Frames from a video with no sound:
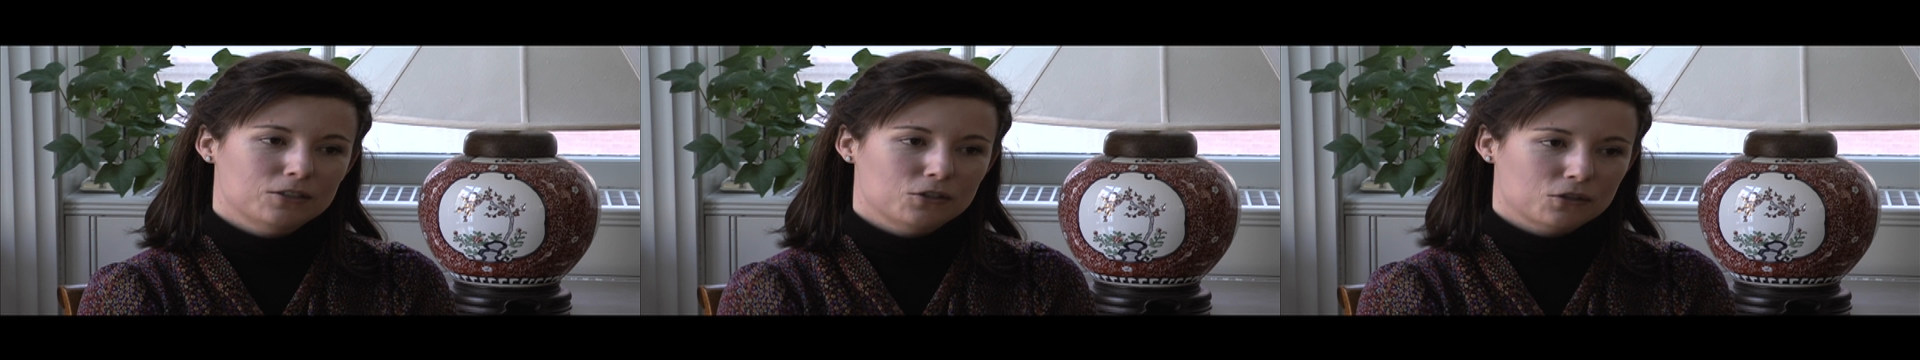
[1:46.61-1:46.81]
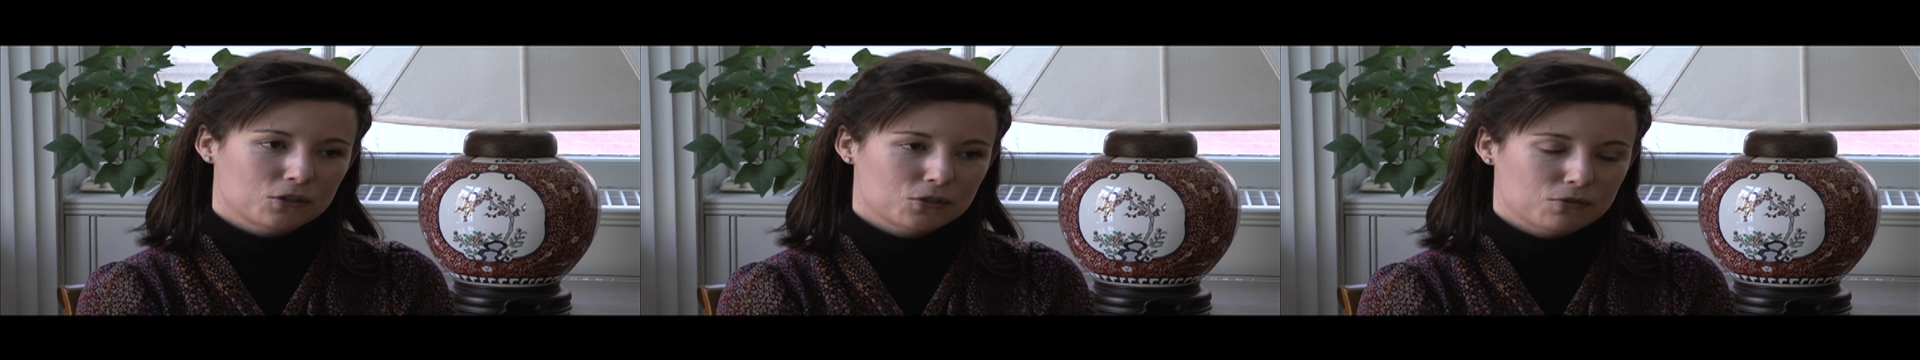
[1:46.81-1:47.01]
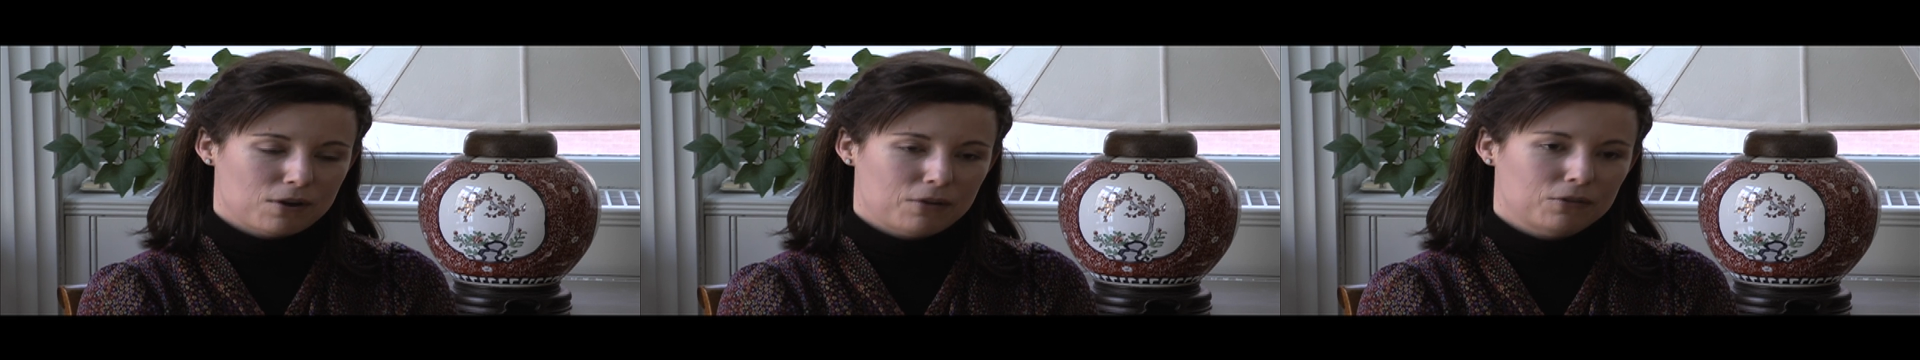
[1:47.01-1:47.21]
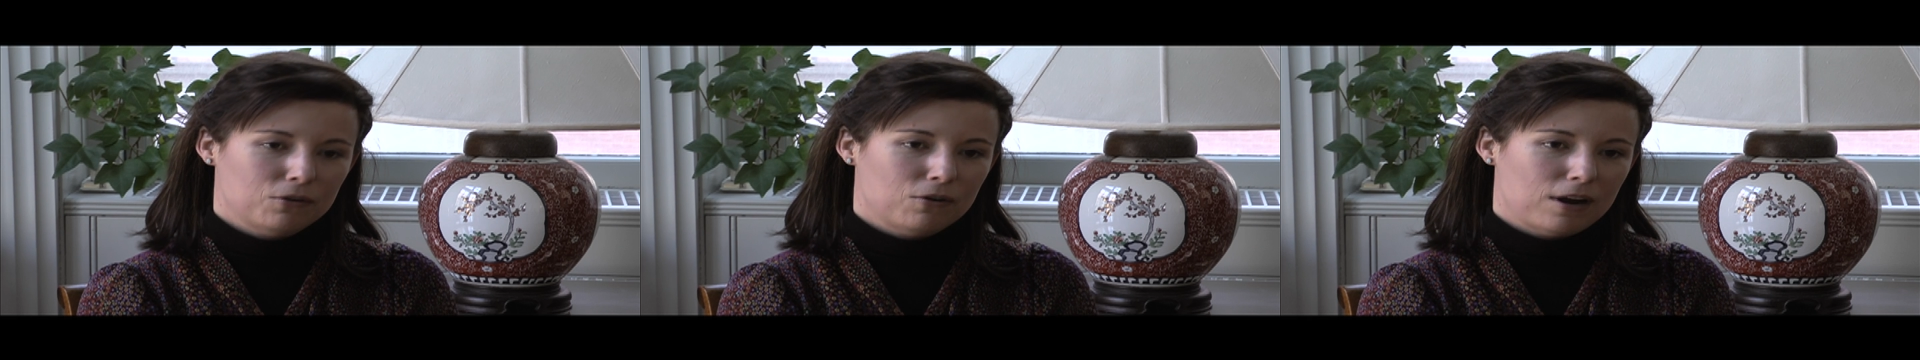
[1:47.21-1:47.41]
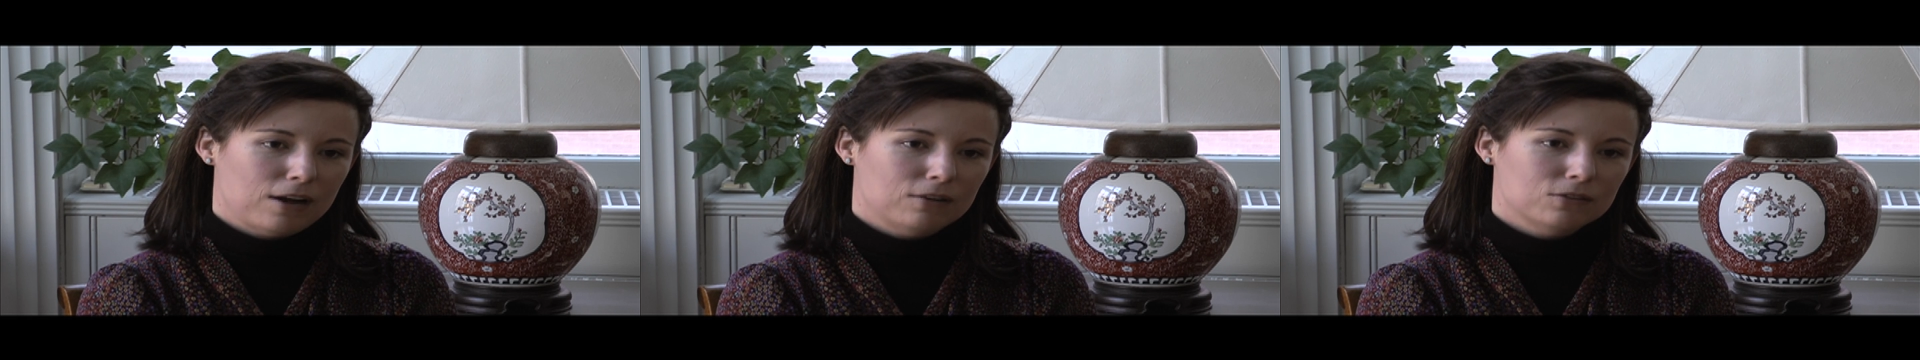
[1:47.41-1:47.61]
took us around the
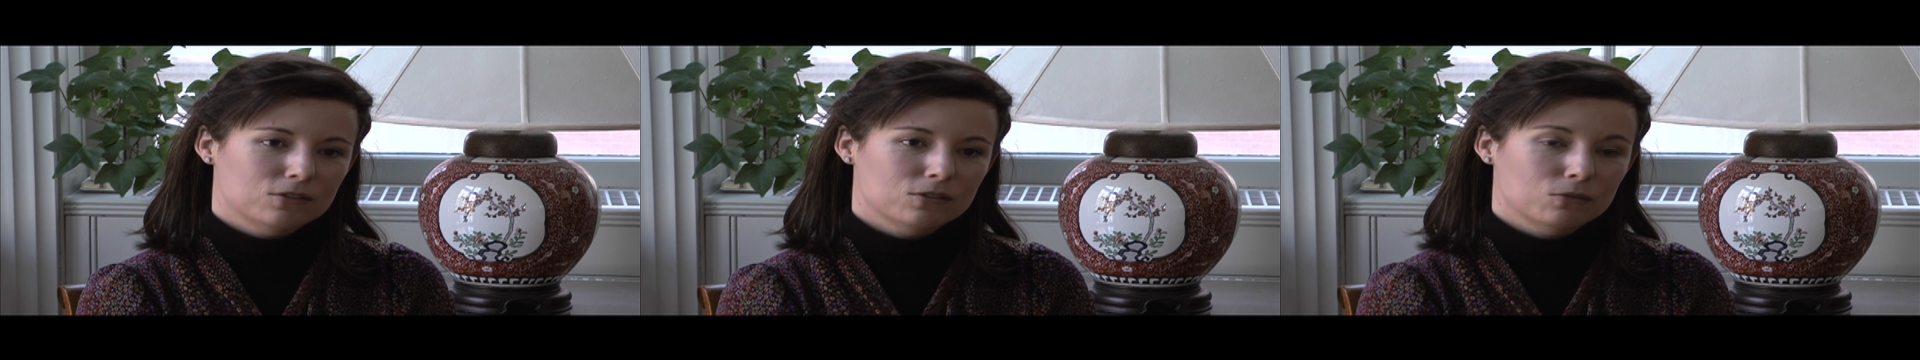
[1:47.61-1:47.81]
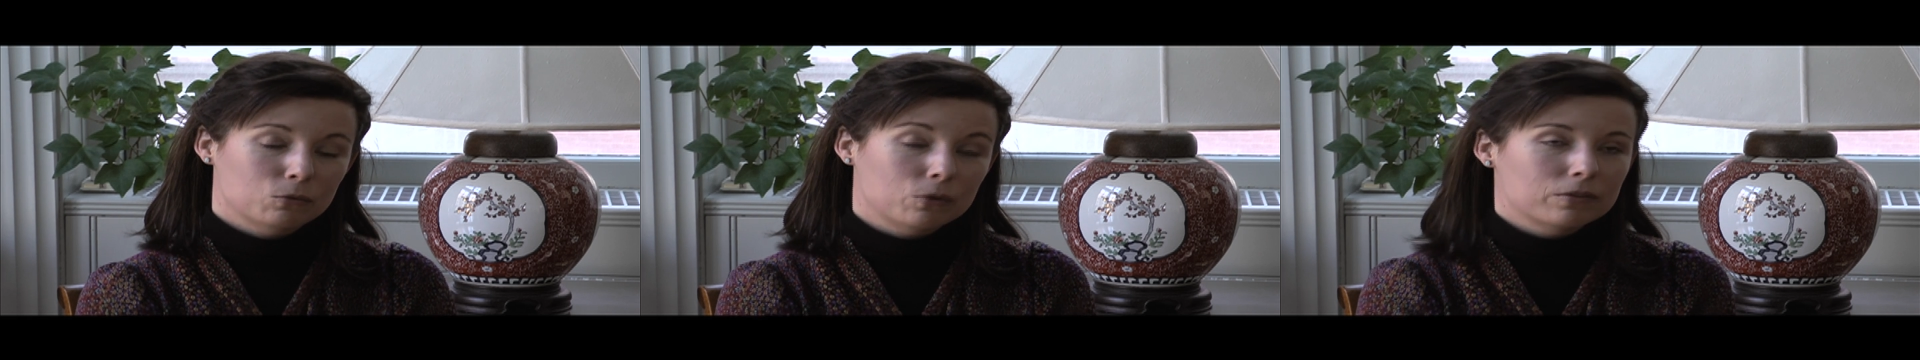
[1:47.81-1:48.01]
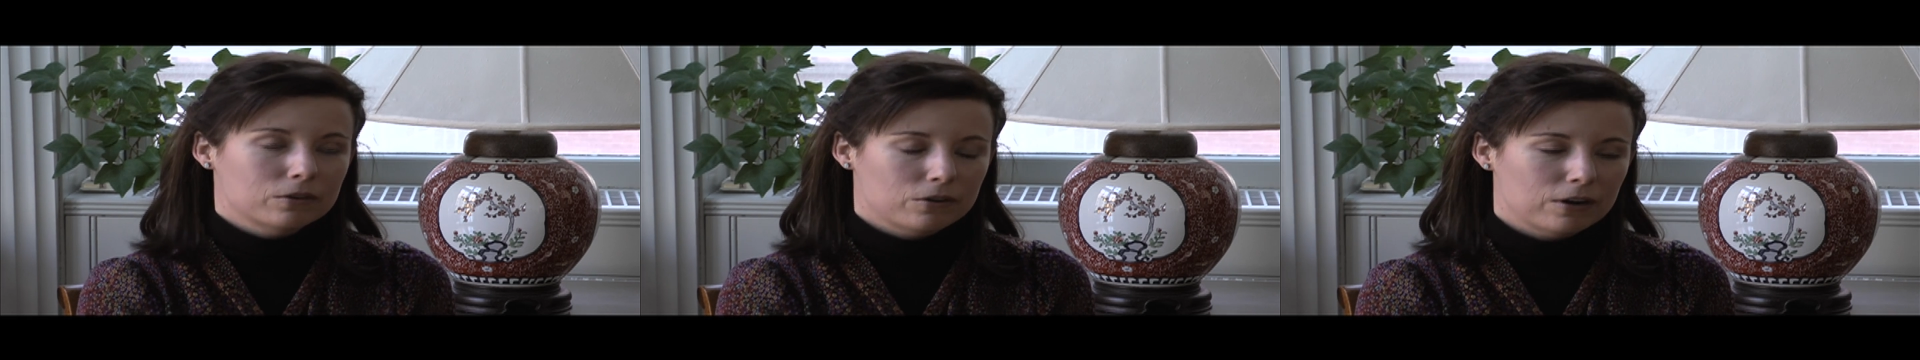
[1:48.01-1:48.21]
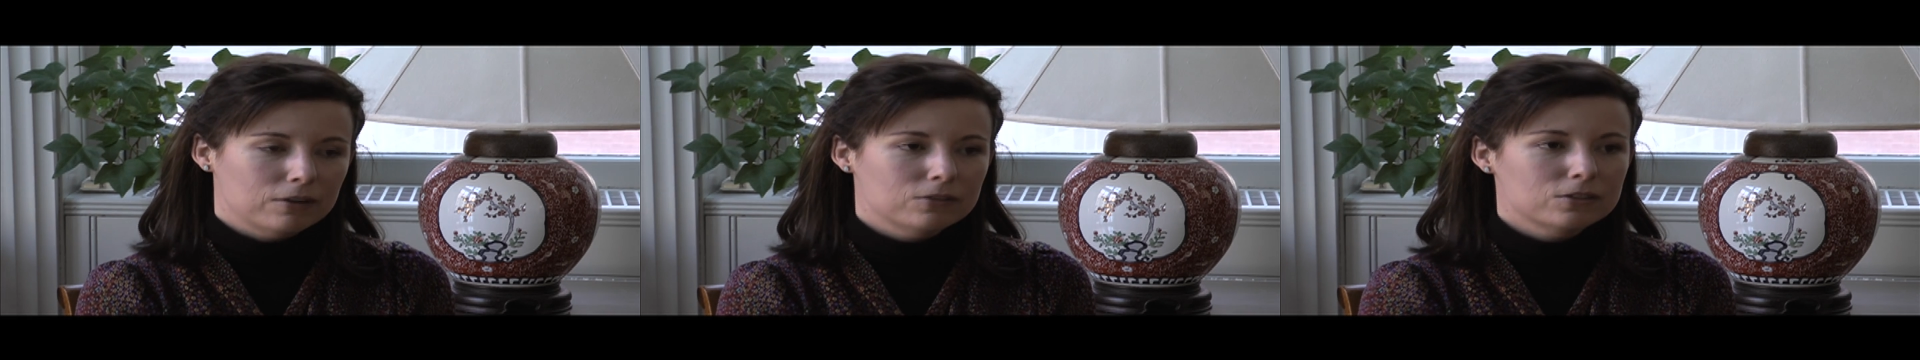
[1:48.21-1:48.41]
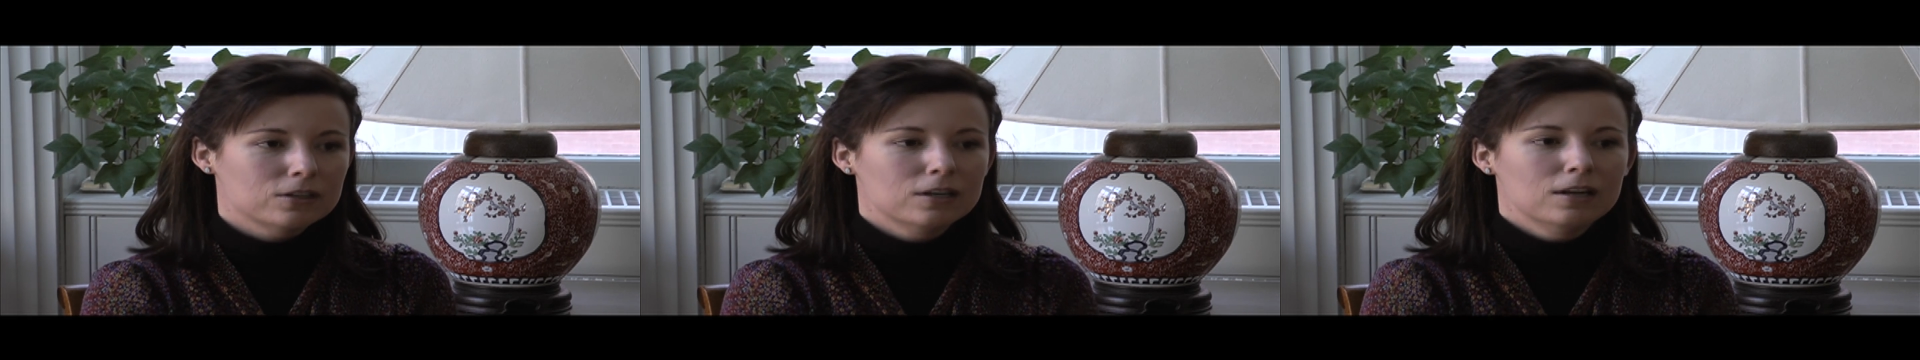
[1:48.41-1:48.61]
grounds. Well, the
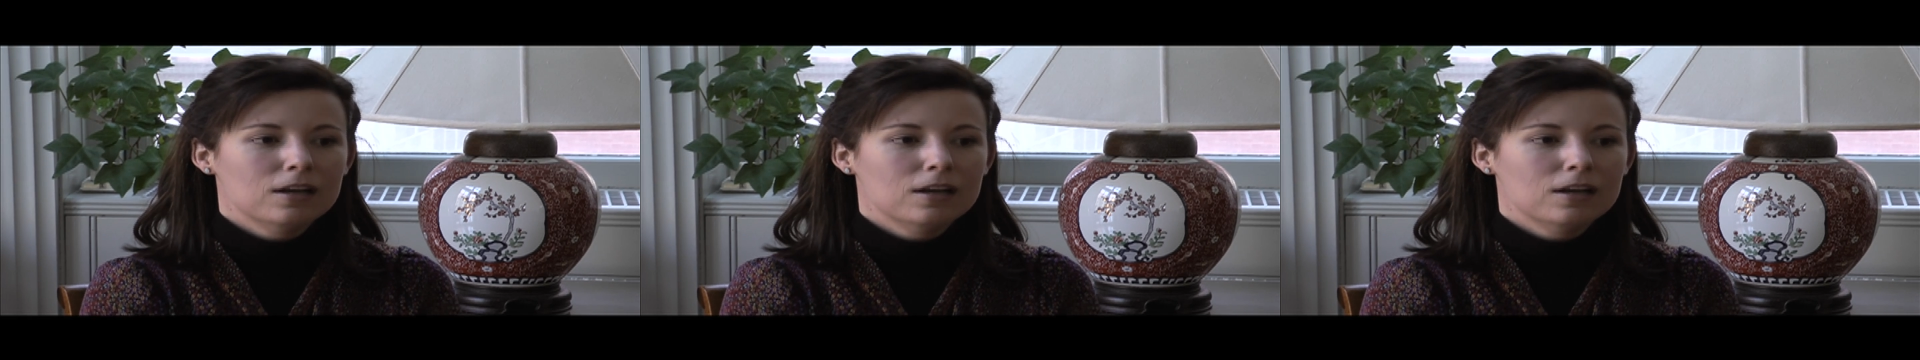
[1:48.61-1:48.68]
grounds.